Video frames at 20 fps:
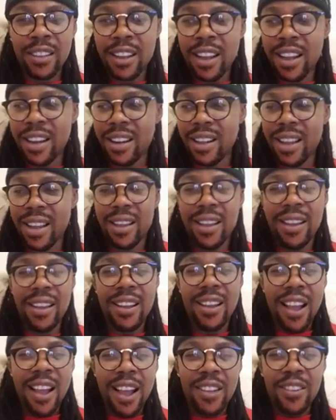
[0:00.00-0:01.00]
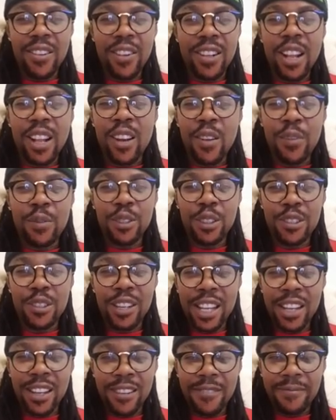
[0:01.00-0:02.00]
And I love to
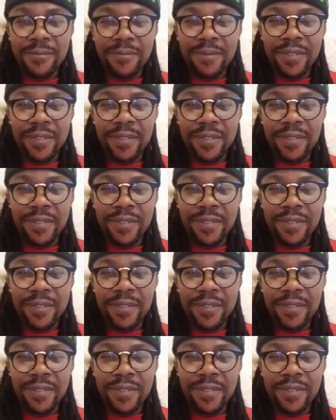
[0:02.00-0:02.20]
drink.